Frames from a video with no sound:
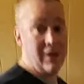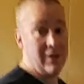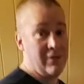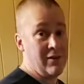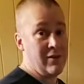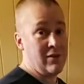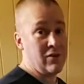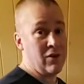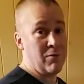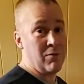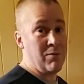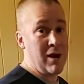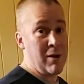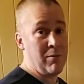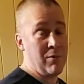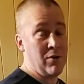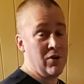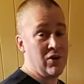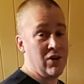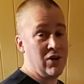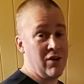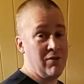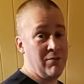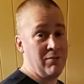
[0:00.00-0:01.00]
These are Pampered
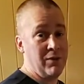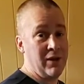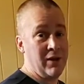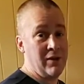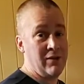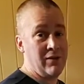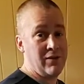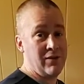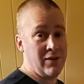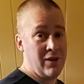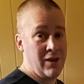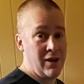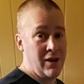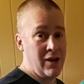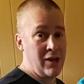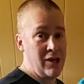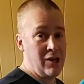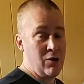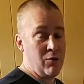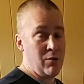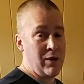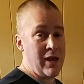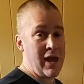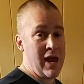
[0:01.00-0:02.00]
Chef plates.
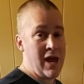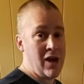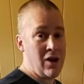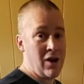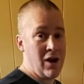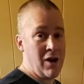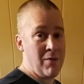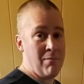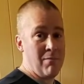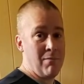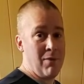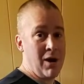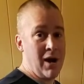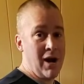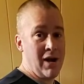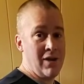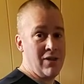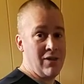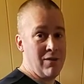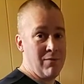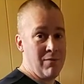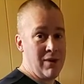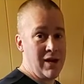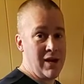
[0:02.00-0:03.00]
You cannot buy
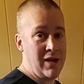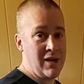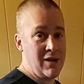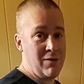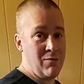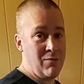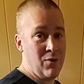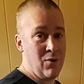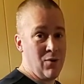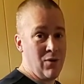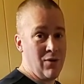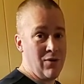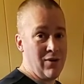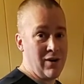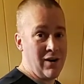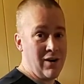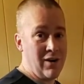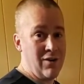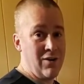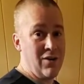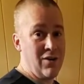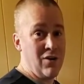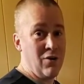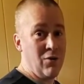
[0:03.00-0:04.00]
them anymore. They are
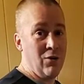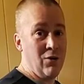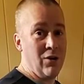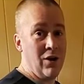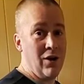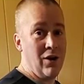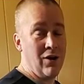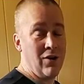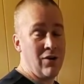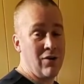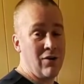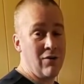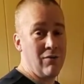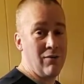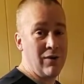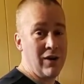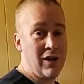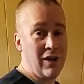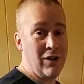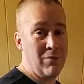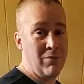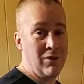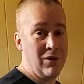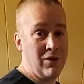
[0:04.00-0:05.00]
no longer
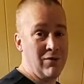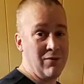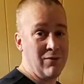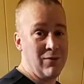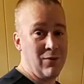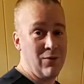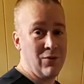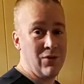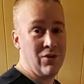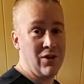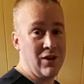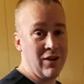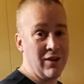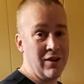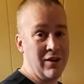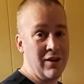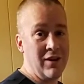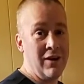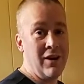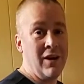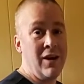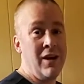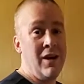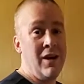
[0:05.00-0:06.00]
available, unfortunately.
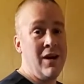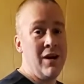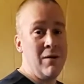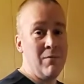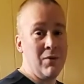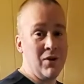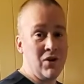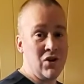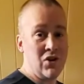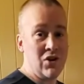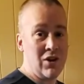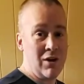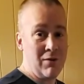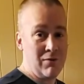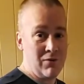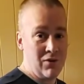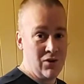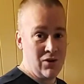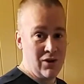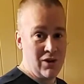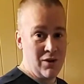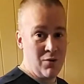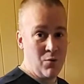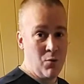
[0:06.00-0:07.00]
But Chef
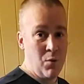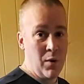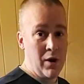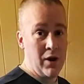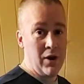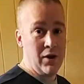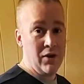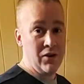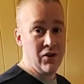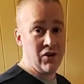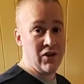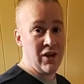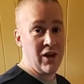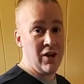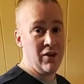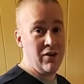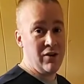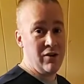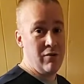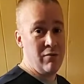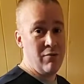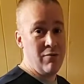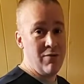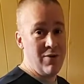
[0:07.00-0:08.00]
G will sell
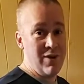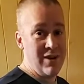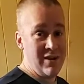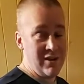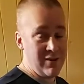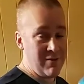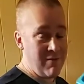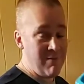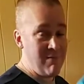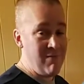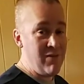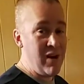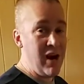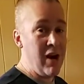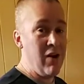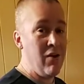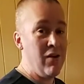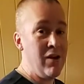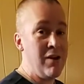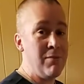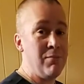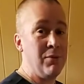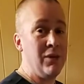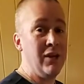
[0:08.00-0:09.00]
you these very
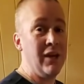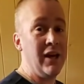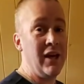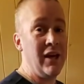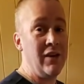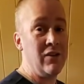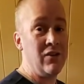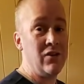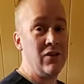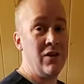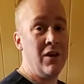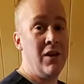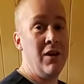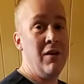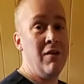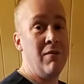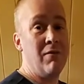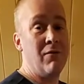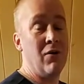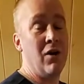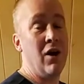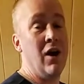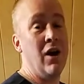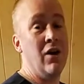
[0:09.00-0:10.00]
plates
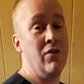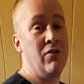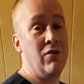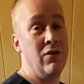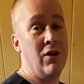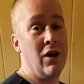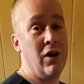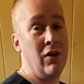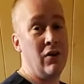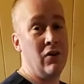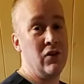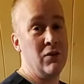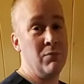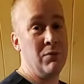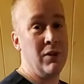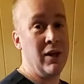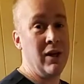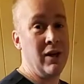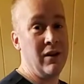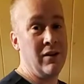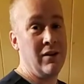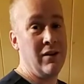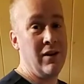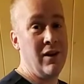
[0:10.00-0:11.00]
for $100 a plate.
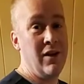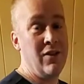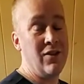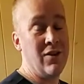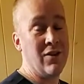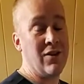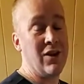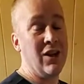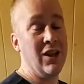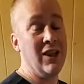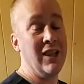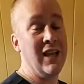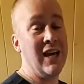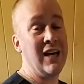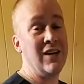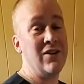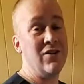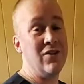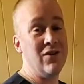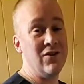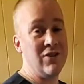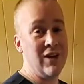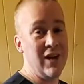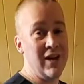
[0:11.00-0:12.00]
They're
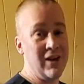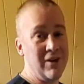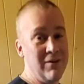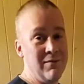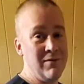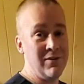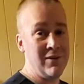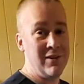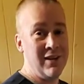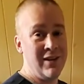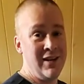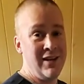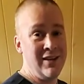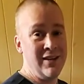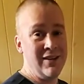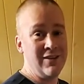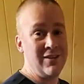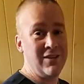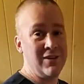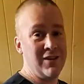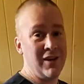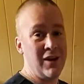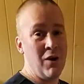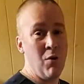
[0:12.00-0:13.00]
collector's items. This is
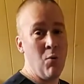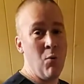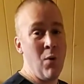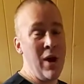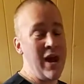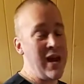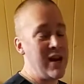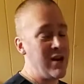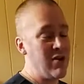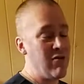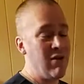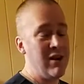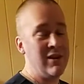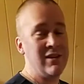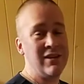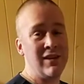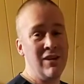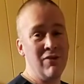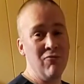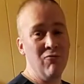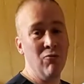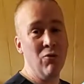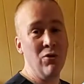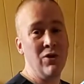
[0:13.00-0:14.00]
like a Wayne Gretzky
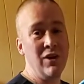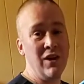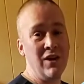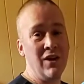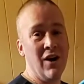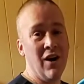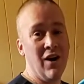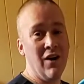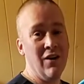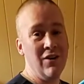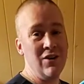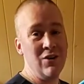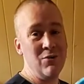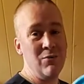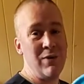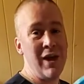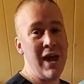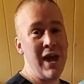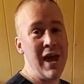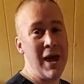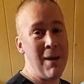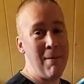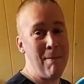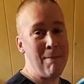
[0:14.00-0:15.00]
rookie card. You
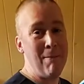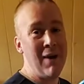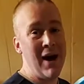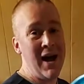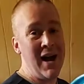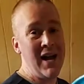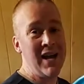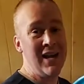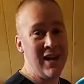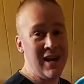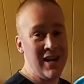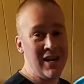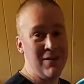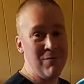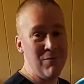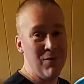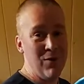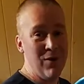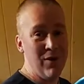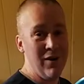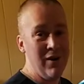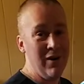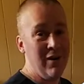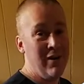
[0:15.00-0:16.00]
can't buy it
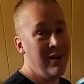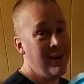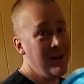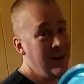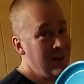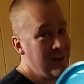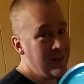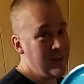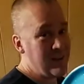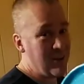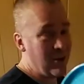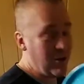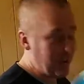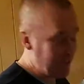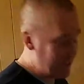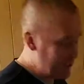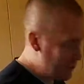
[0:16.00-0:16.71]
anymore. So if